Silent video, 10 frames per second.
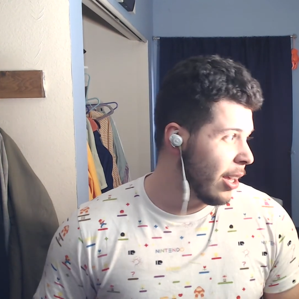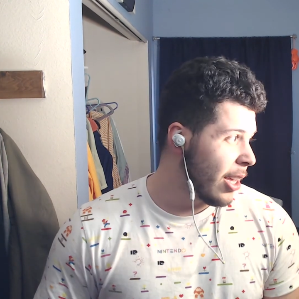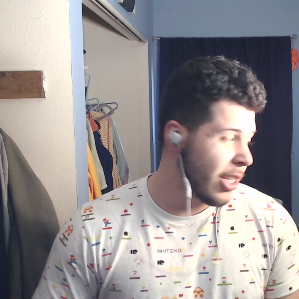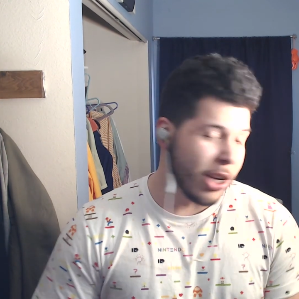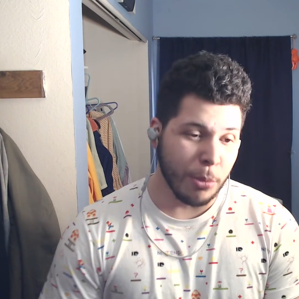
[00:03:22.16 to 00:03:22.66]

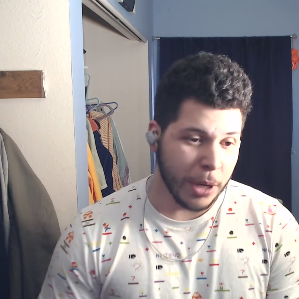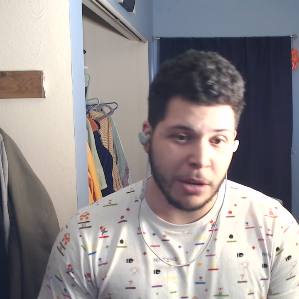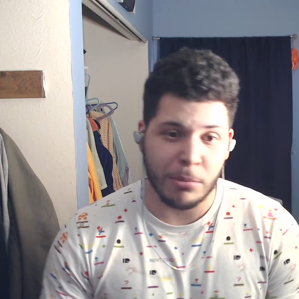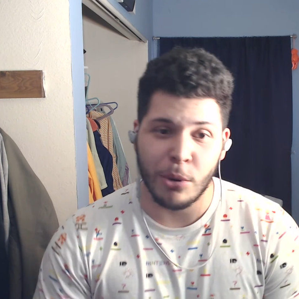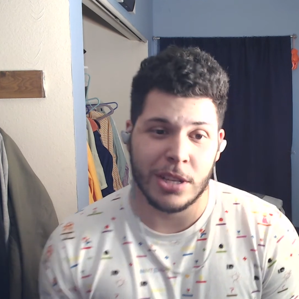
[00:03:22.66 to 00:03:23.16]
It's going to be your
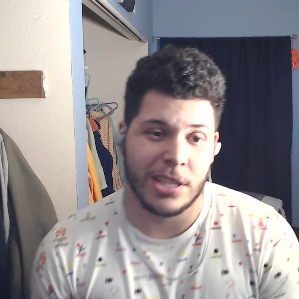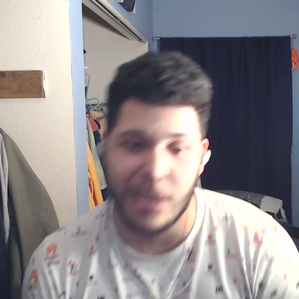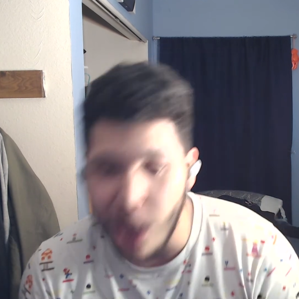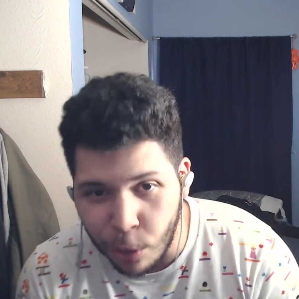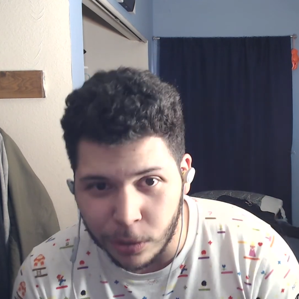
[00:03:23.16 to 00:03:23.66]
boy
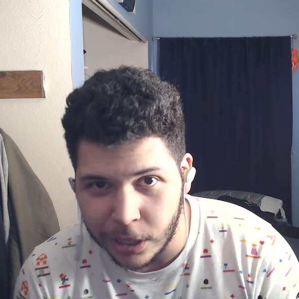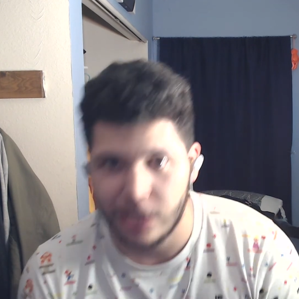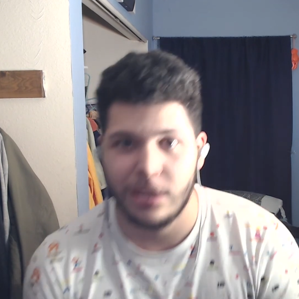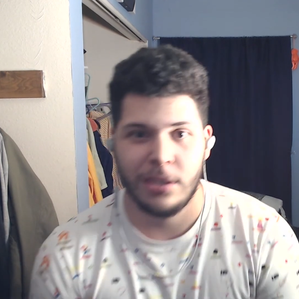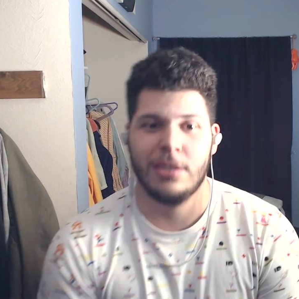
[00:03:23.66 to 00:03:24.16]
Snoke.
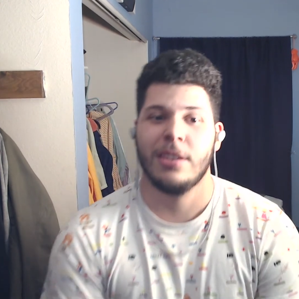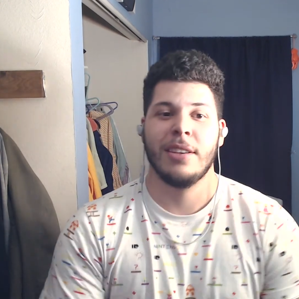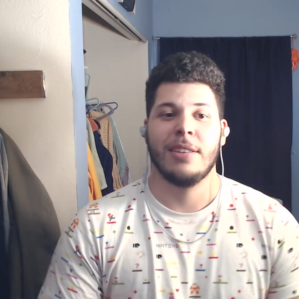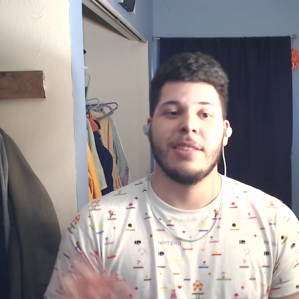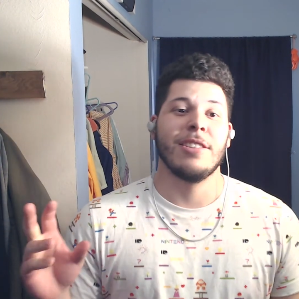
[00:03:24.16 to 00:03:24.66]

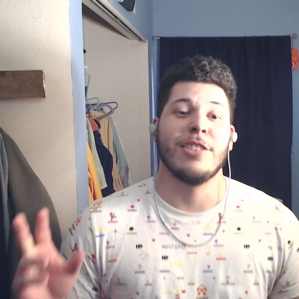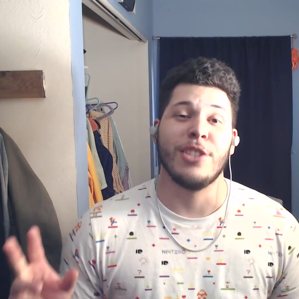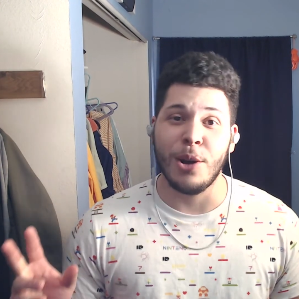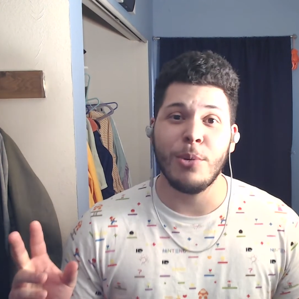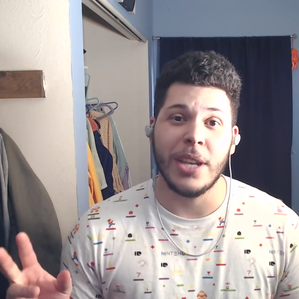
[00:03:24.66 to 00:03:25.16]

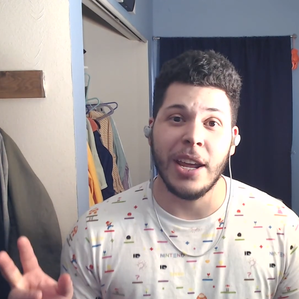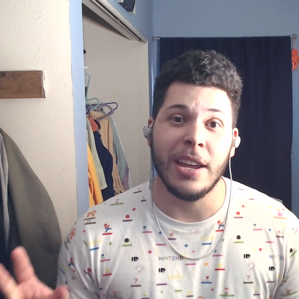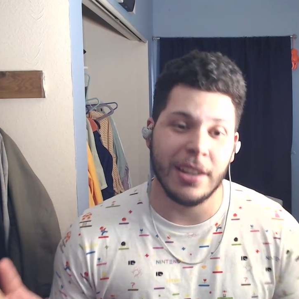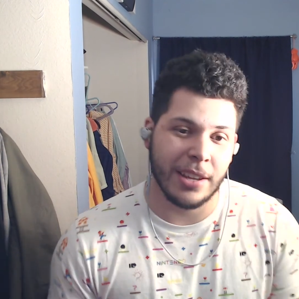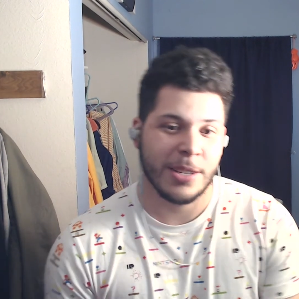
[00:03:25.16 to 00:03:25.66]
Snoke
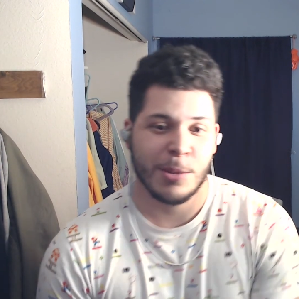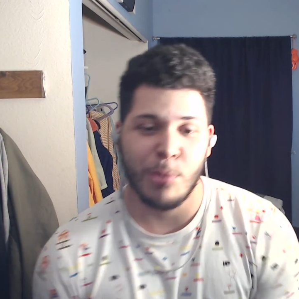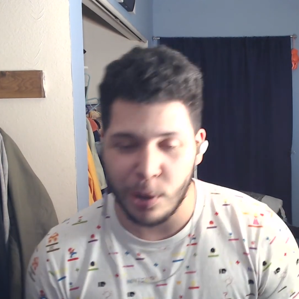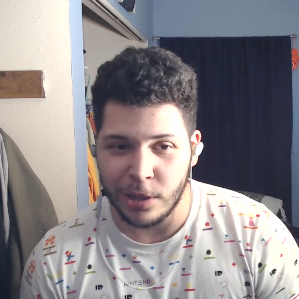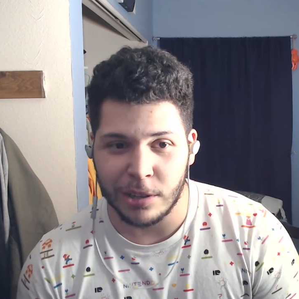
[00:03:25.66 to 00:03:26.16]
dead.
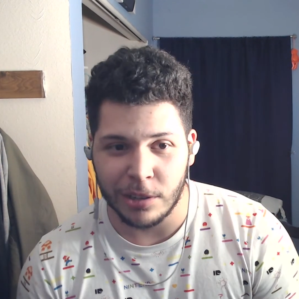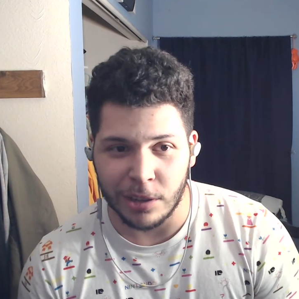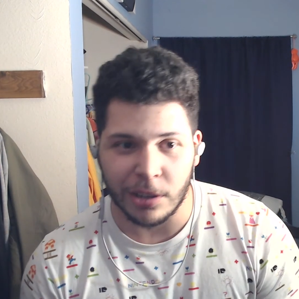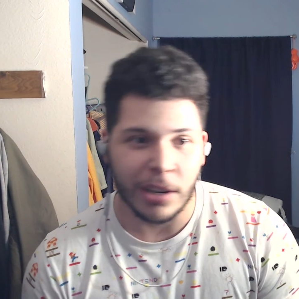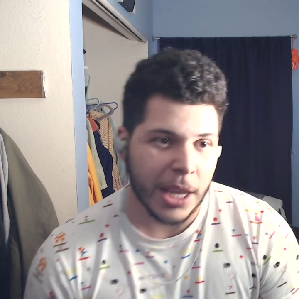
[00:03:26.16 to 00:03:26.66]
Spoiler
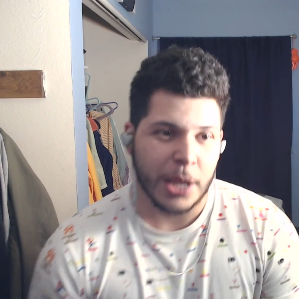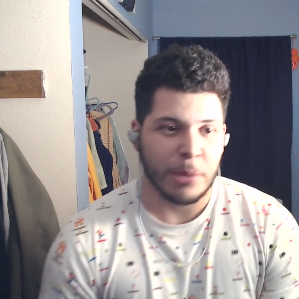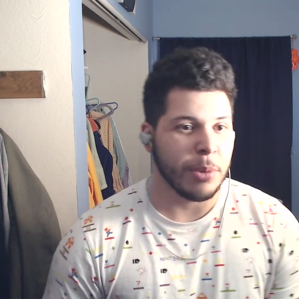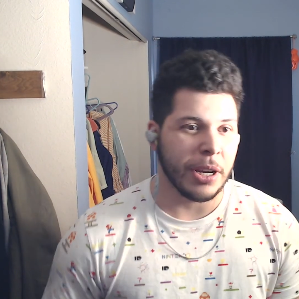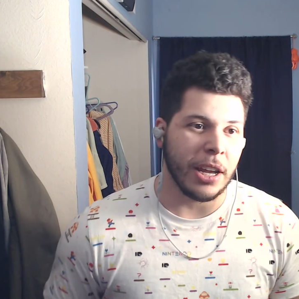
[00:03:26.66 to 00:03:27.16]
alert.
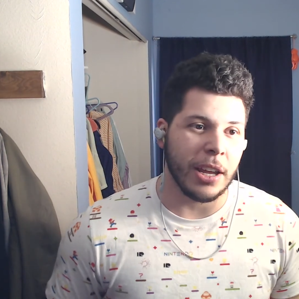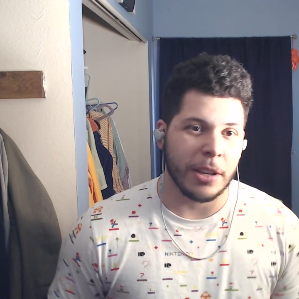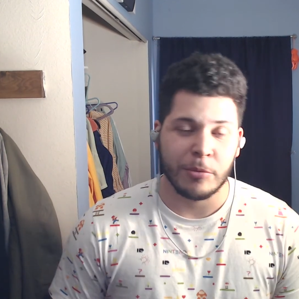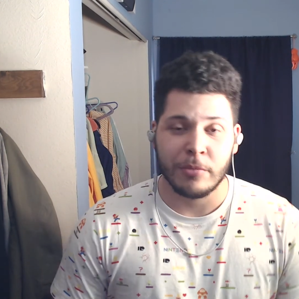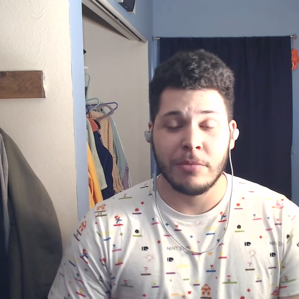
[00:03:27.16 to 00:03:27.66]
But uh,
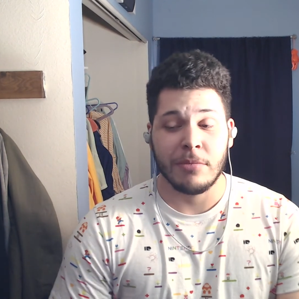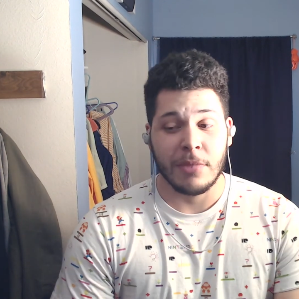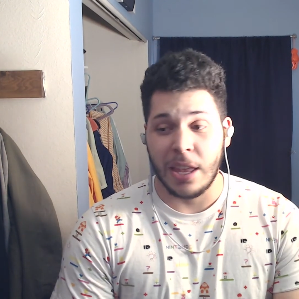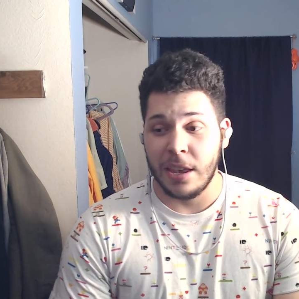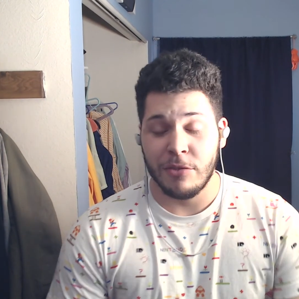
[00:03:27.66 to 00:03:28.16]

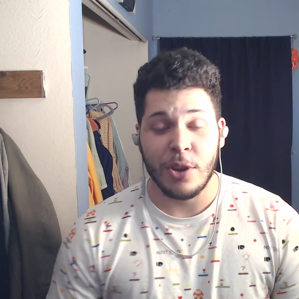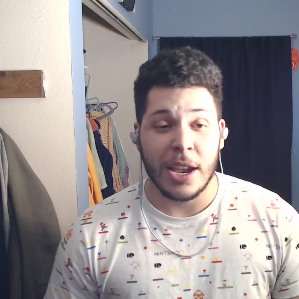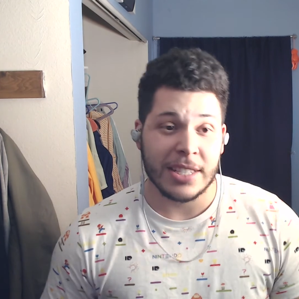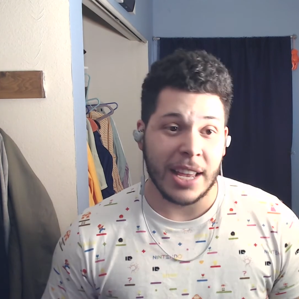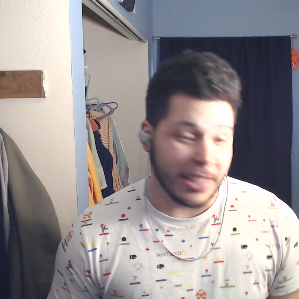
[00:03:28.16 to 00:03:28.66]
if you
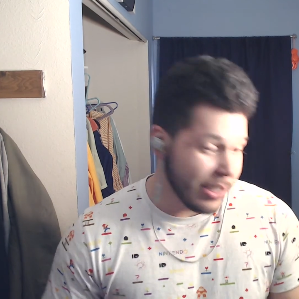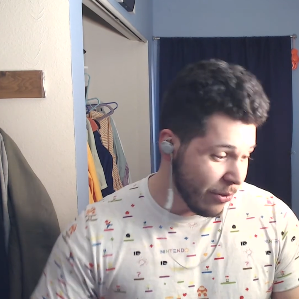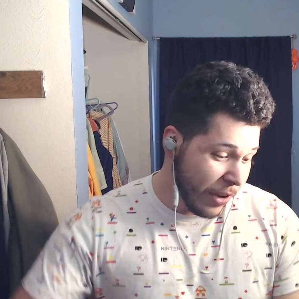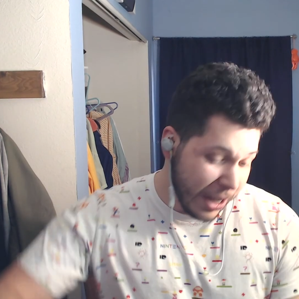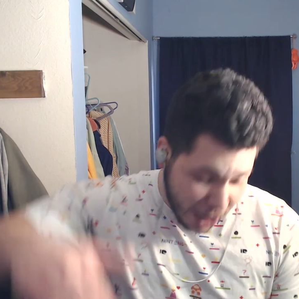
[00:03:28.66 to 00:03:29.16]
guys like this
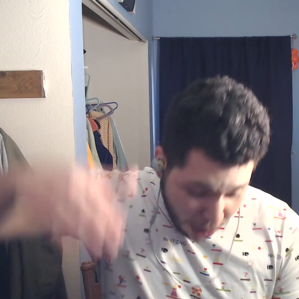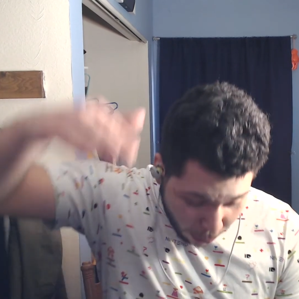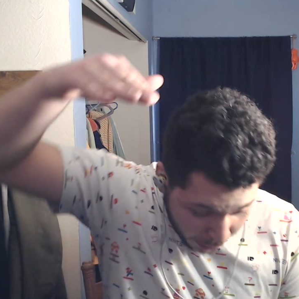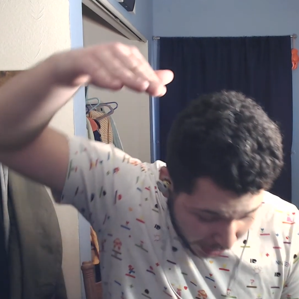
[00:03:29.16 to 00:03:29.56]
video,